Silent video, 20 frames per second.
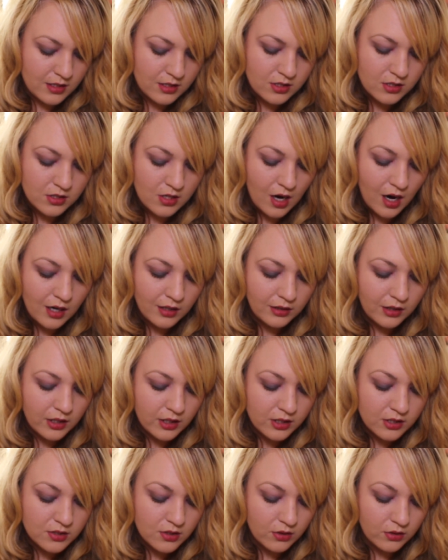
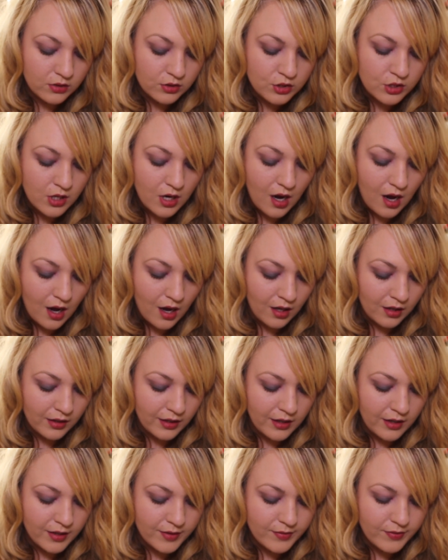Starlux Ultra
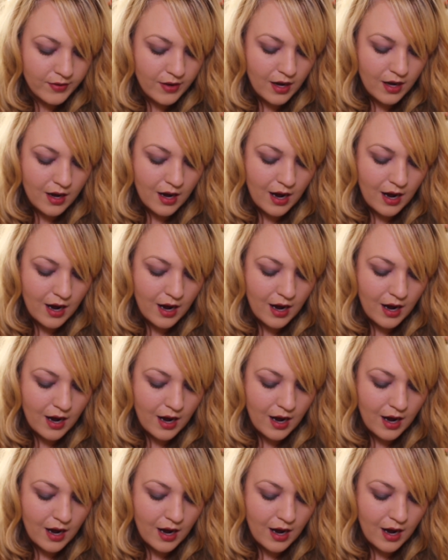Olive